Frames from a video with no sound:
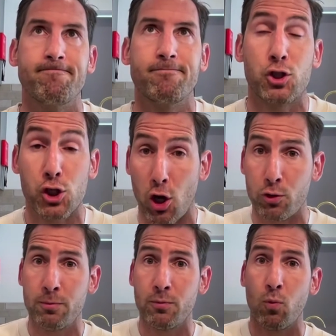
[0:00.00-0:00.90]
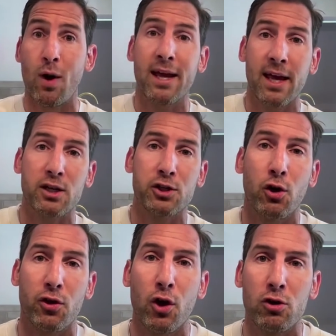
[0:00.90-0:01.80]
show where he actually
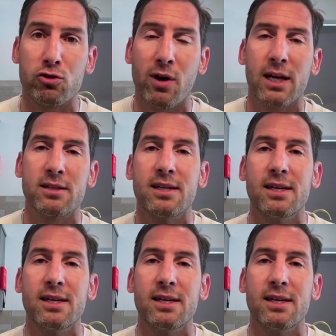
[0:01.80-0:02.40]
got the contract.